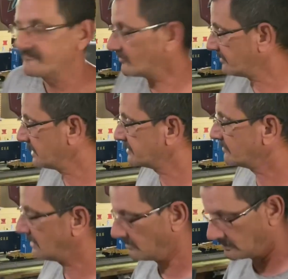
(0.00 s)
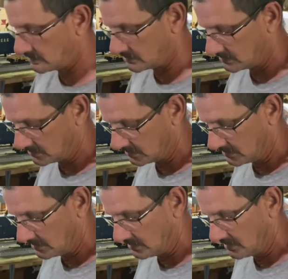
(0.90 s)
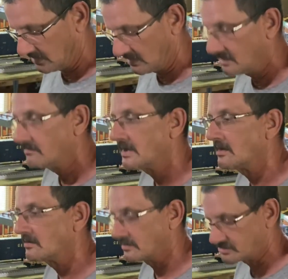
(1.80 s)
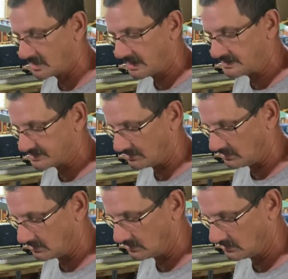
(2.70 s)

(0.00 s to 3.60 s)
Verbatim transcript: for Mobile, My local train store.